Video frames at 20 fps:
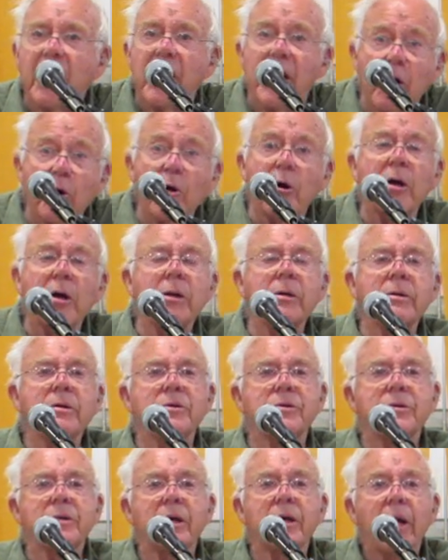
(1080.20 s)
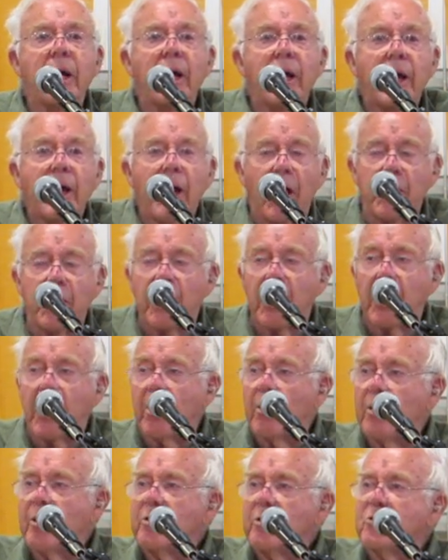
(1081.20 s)
hearings, and the
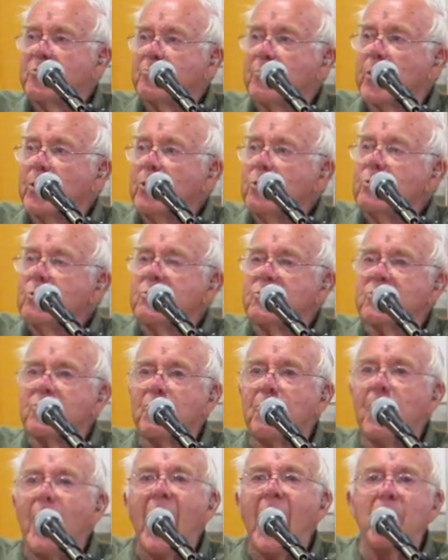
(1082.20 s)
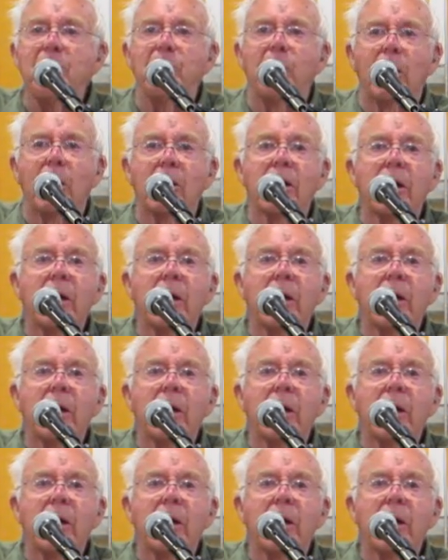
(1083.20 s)
hearings produced the Bible.